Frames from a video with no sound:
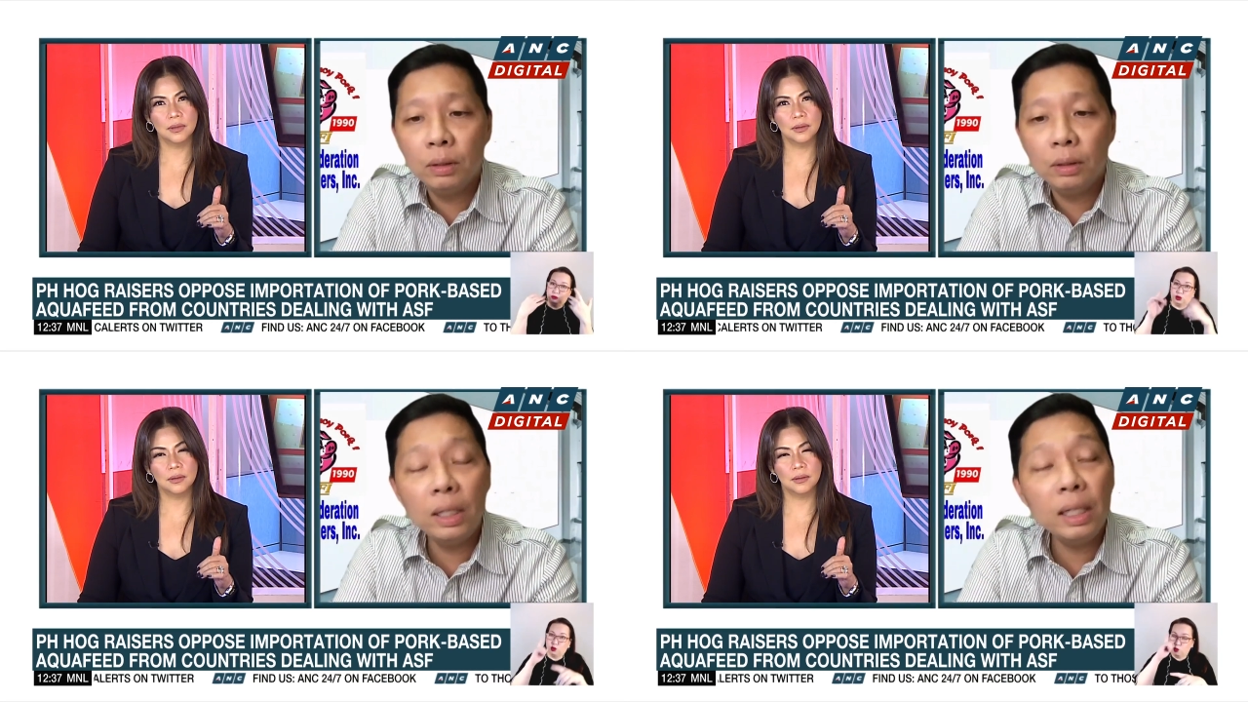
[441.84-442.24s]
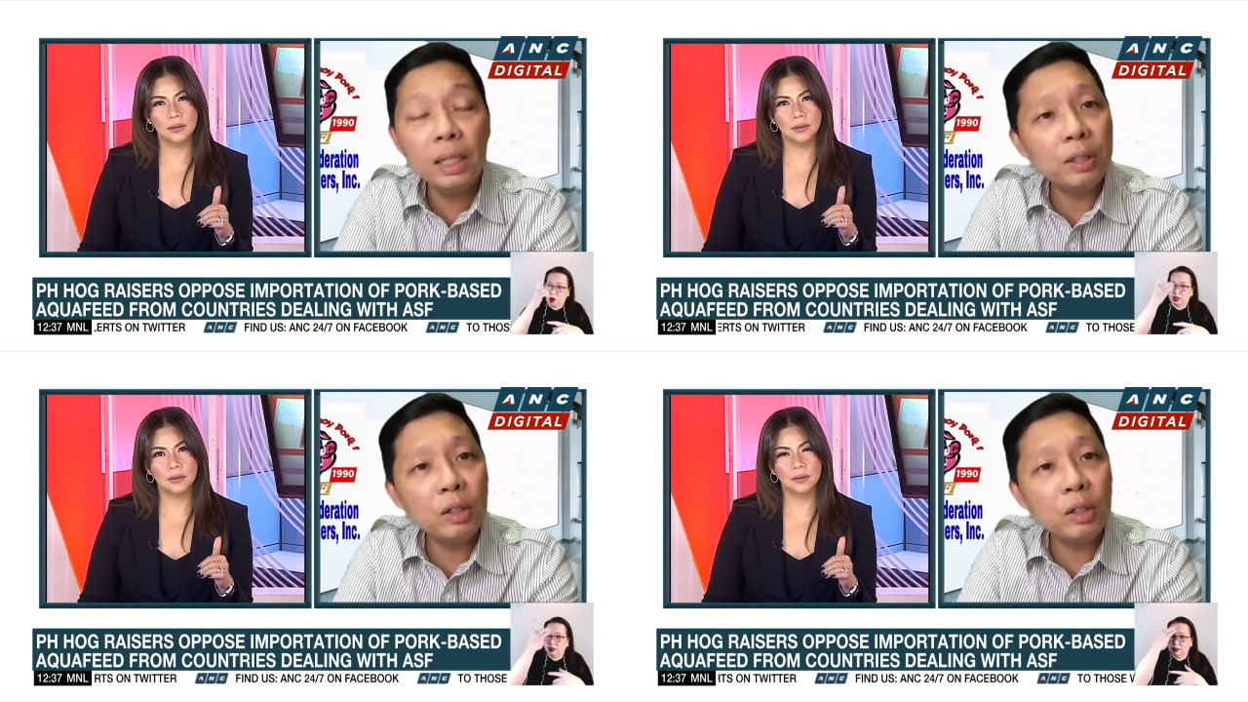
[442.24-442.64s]
Speaker 1: Yes,
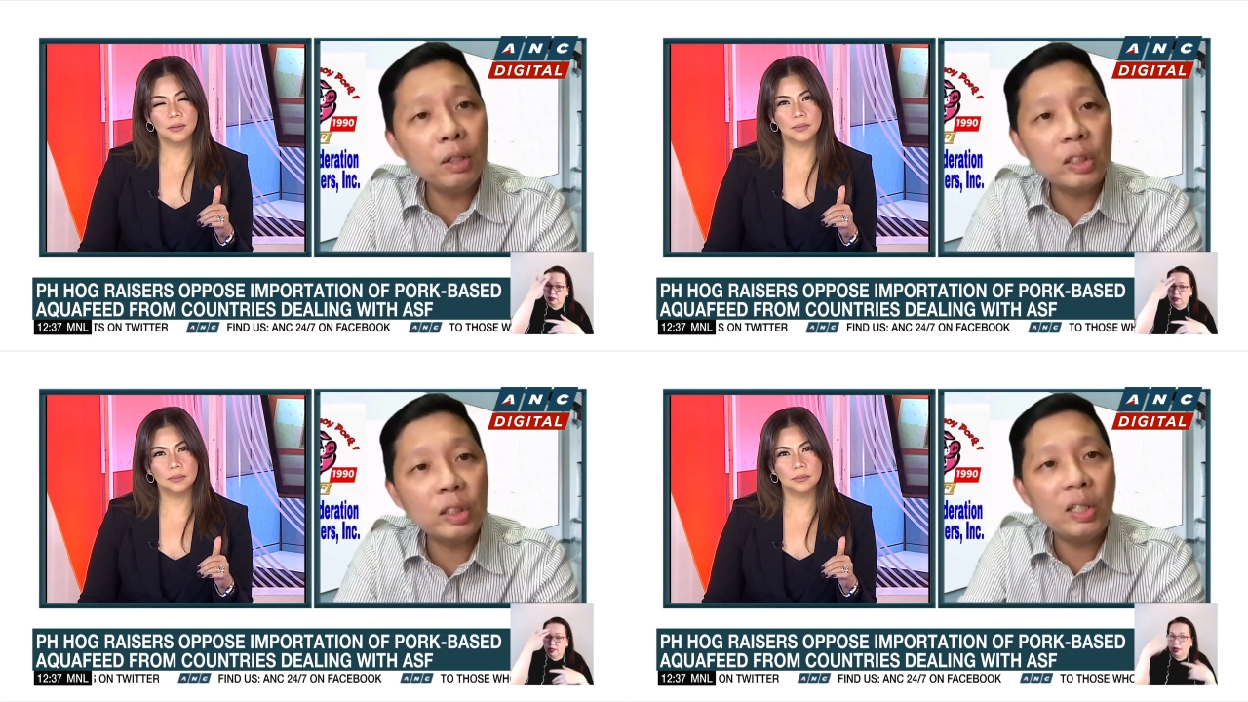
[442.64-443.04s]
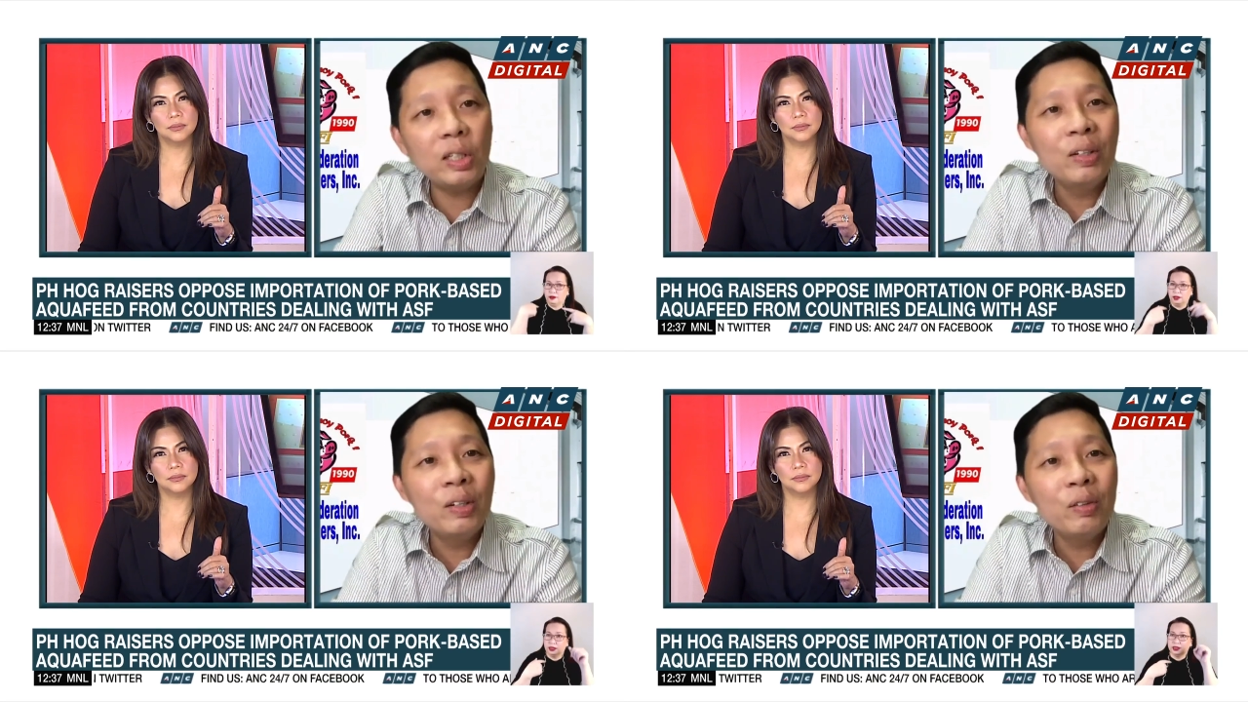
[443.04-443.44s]
because
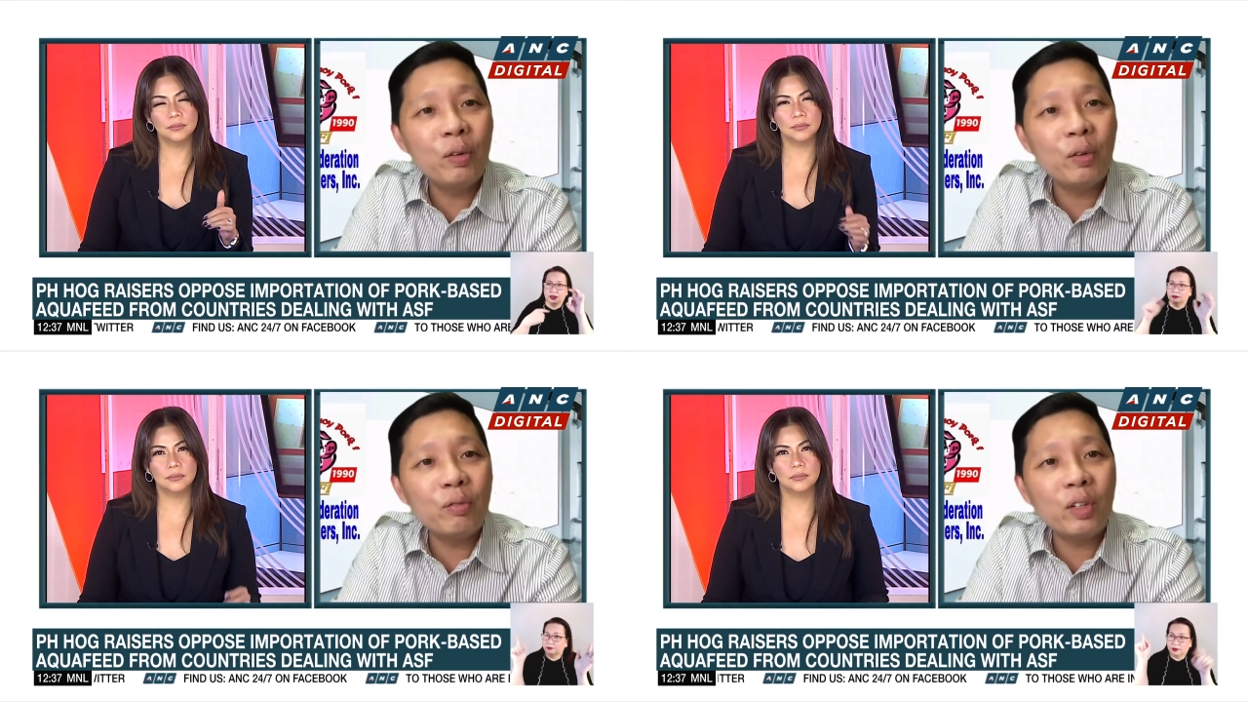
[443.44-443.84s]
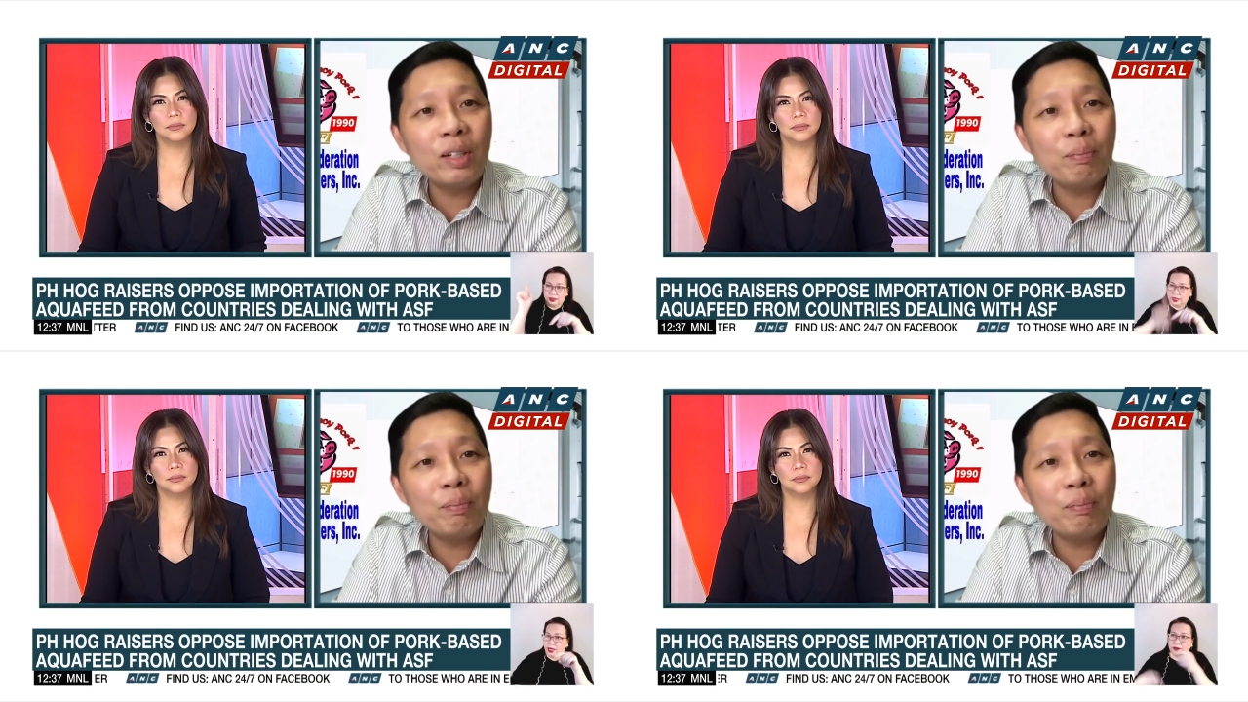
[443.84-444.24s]
for
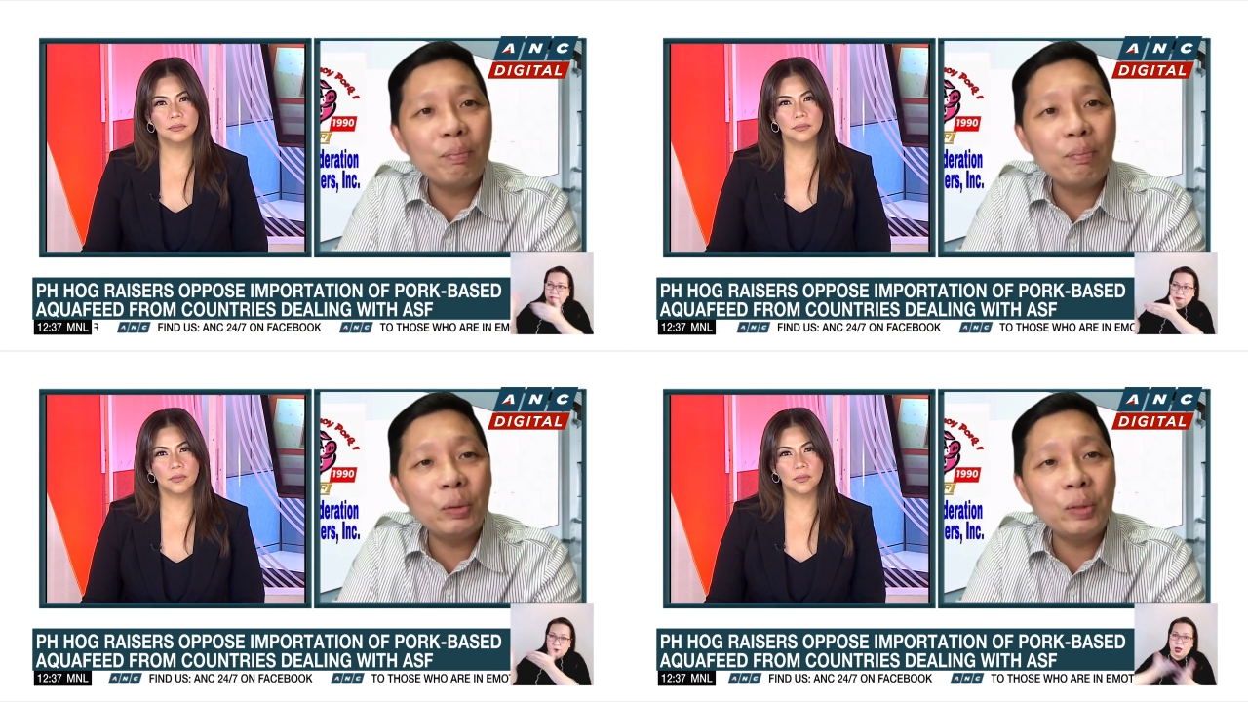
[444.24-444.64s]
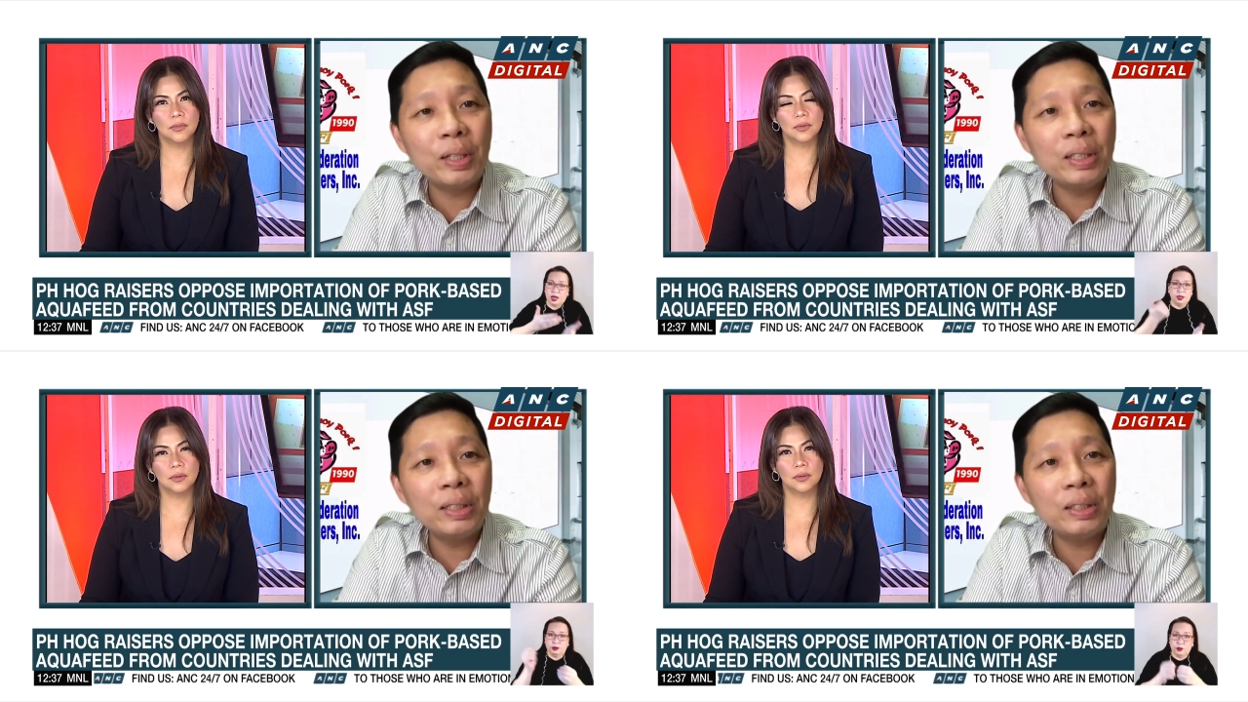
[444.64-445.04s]
the past 2 years,